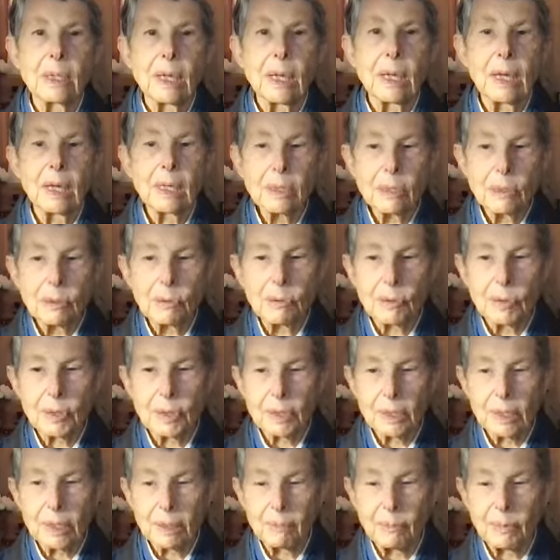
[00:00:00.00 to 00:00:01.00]
headquarter
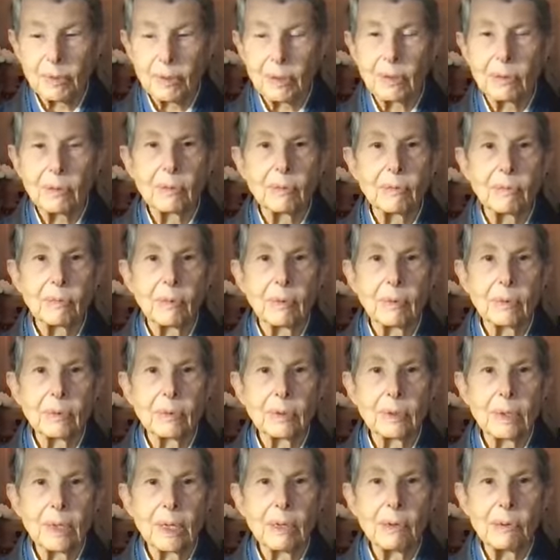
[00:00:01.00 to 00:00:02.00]
temple,
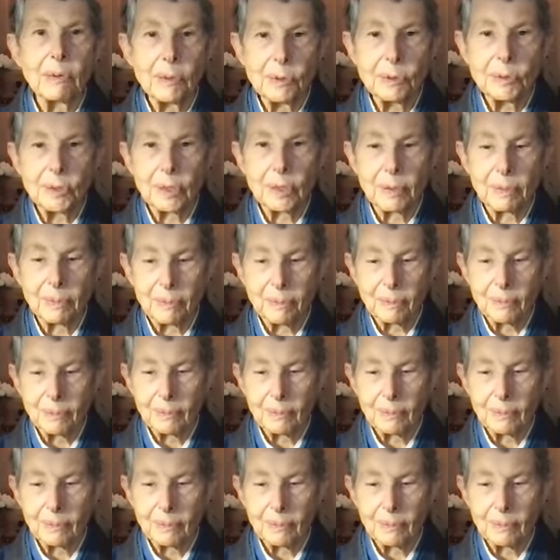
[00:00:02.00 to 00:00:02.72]
Tenryuji.